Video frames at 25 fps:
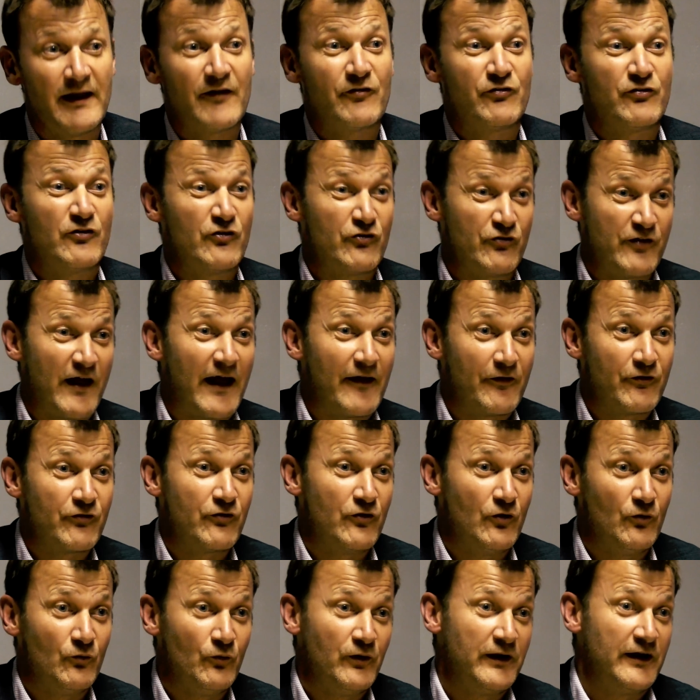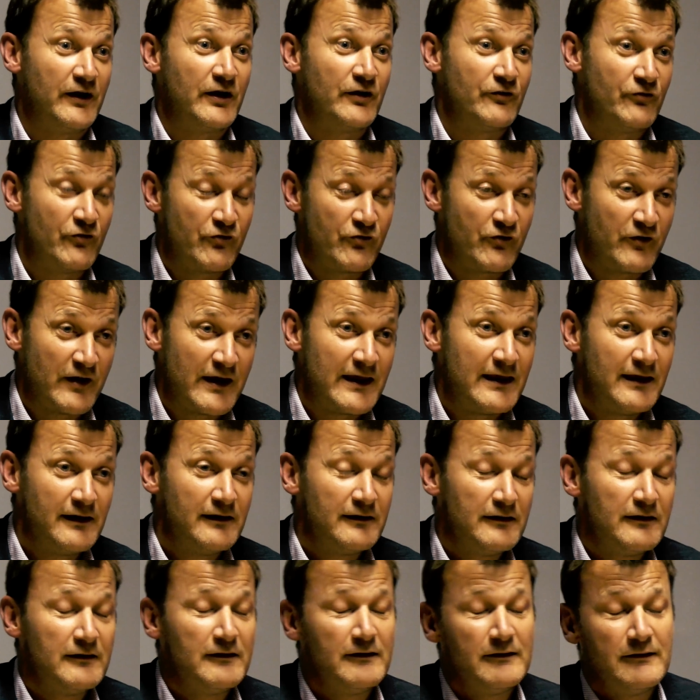That's the stats that we can see.
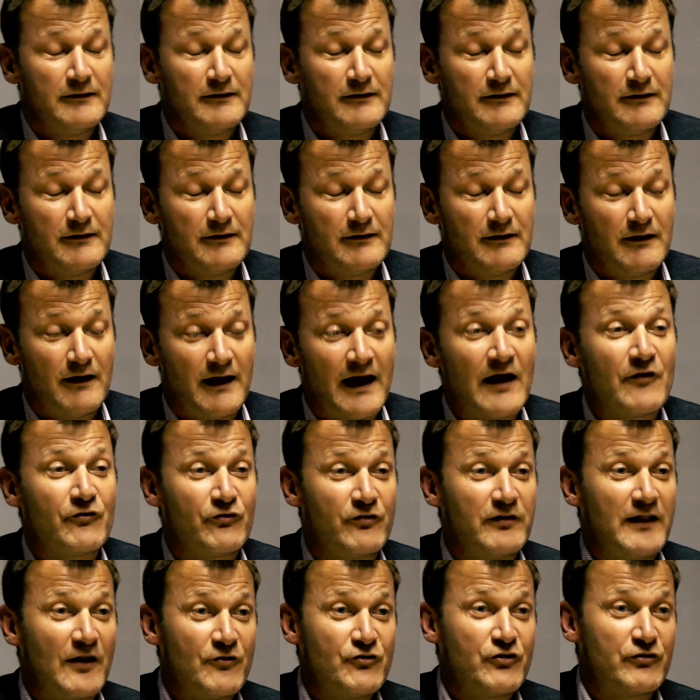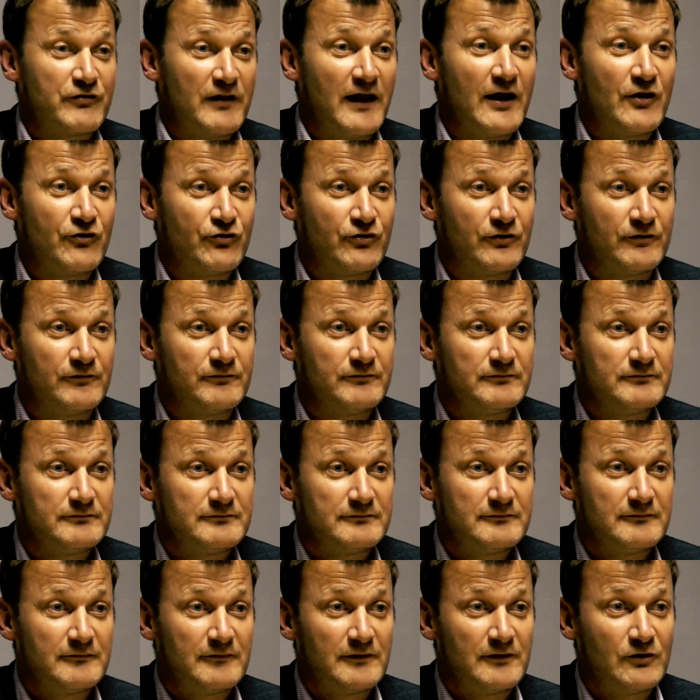As legislation
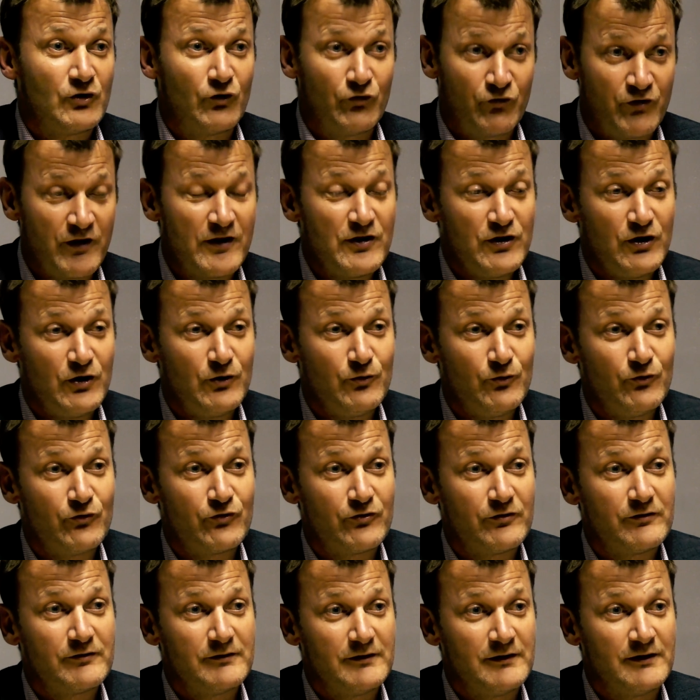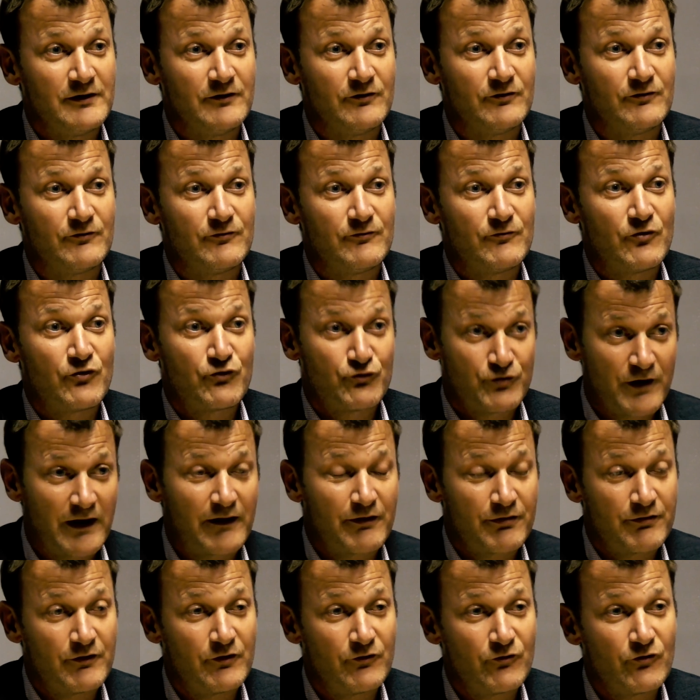continues and
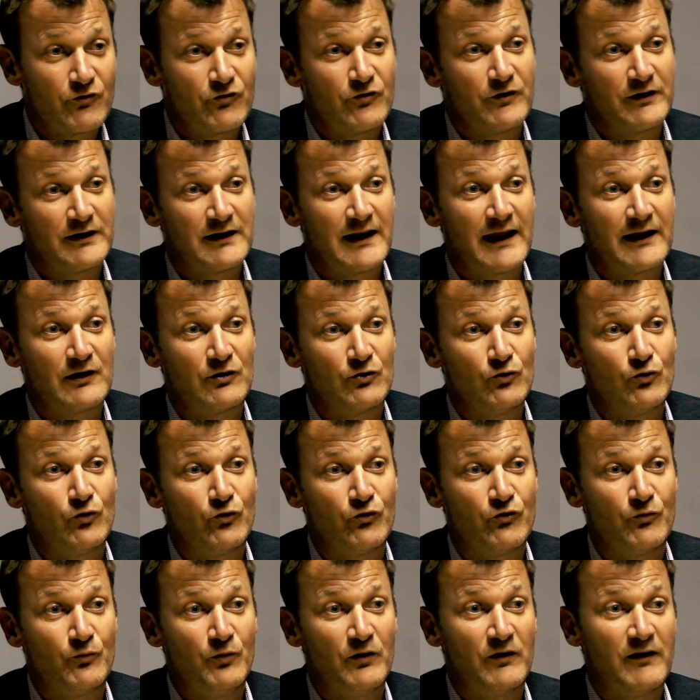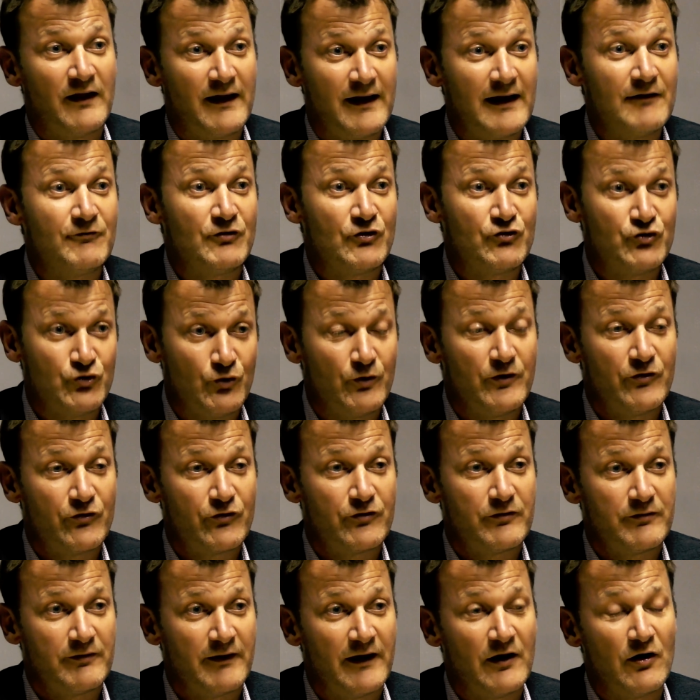strengthens, and landlords will have a
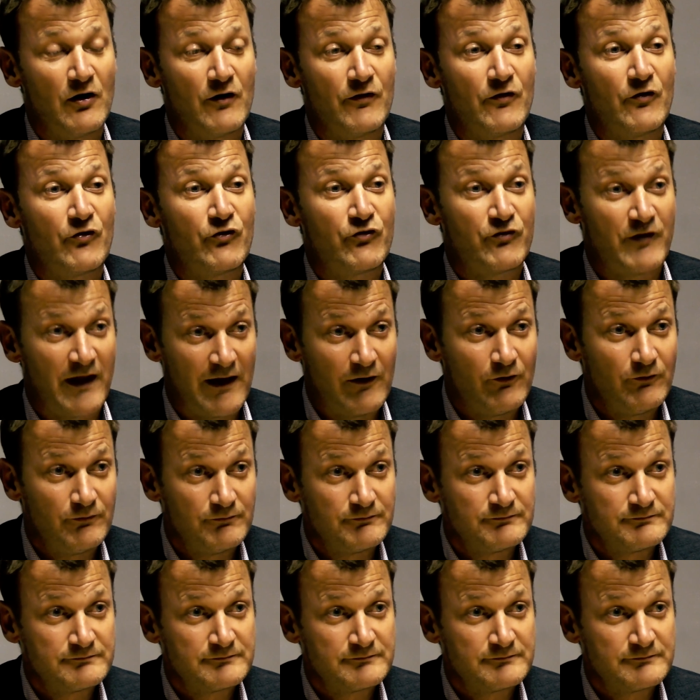choice, they either sell